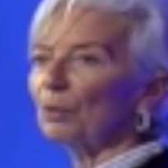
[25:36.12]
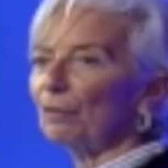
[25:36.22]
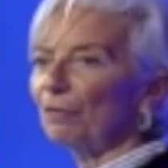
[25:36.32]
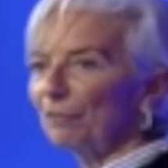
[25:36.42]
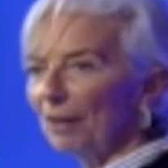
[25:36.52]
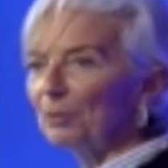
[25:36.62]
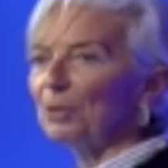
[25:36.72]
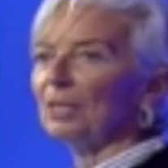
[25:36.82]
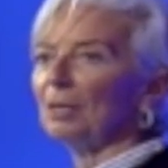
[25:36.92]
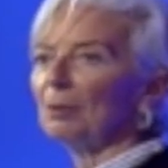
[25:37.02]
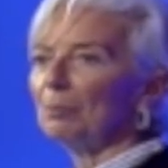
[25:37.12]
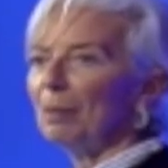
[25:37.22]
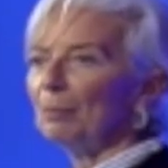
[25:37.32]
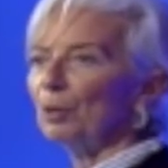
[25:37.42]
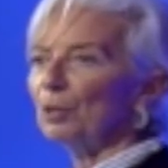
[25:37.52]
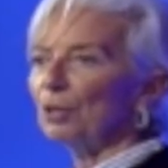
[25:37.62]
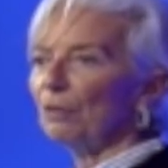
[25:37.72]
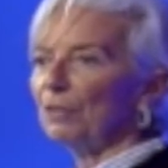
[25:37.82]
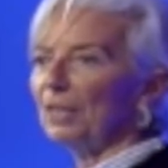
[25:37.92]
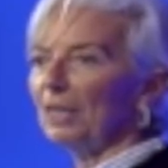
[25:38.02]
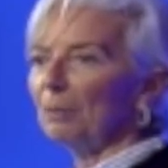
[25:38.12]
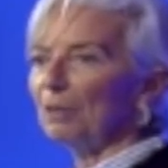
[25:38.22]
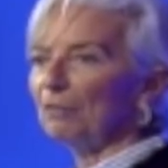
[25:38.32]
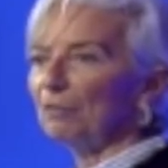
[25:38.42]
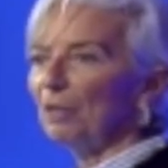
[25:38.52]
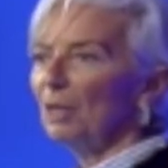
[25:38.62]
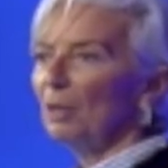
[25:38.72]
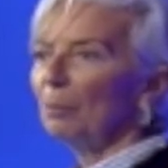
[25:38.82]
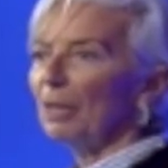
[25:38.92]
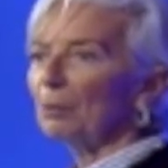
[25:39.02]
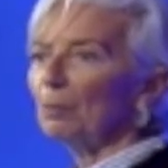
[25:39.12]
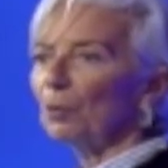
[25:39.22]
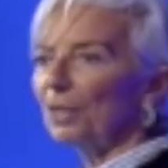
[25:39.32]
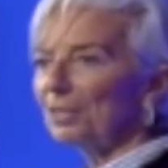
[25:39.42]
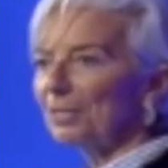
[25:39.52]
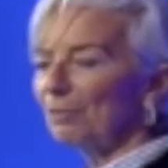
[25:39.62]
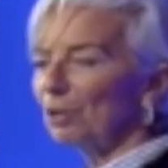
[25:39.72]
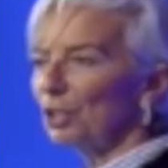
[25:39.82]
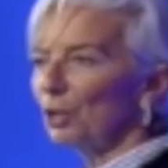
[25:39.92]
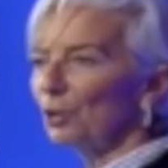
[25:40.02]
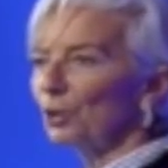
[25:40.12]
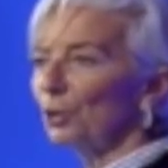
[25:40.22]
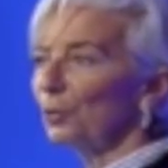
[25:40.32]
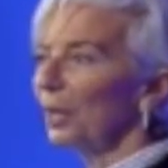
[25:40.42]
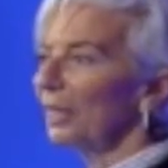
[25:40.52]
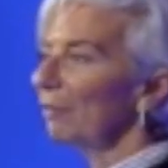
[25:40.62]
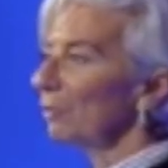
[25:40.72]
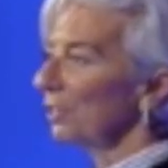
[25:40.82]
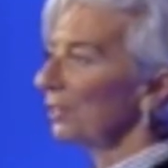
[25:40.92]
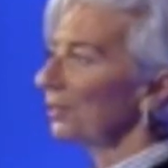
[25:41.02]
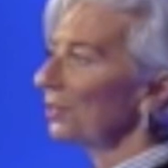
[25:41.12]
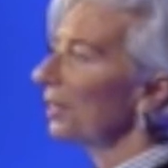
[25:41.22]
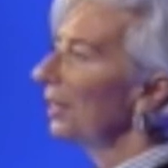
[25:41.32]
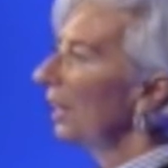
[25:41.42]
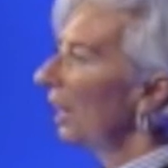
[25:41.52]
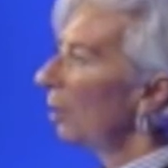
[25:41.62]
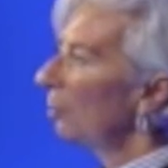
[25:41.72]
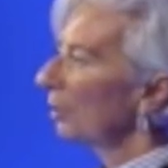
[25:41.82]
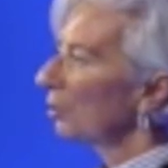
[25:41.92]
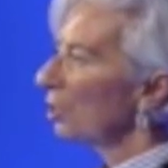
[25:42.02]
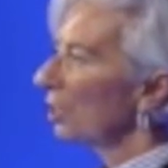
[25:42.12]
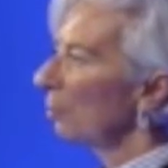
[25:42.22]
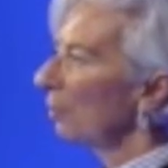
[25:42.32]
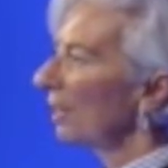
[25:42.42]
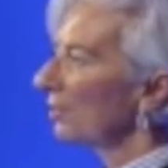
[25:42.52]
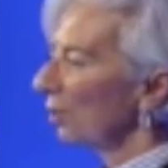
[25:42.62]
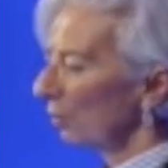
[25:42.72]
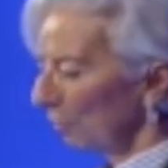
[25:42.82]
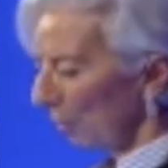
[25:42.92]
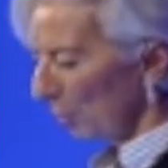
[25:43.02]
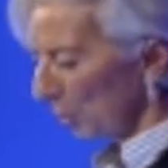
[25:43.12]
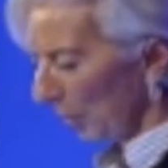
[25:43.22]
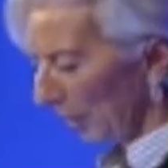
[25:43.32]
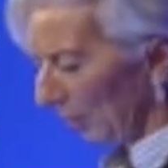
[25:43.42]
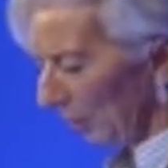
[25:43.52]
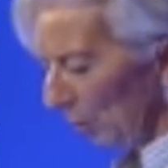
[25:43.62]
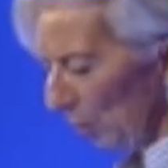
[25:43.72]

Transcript: of the founding members of the IMF back more than 70 years ago, and ever since, our partnership has gone from strength to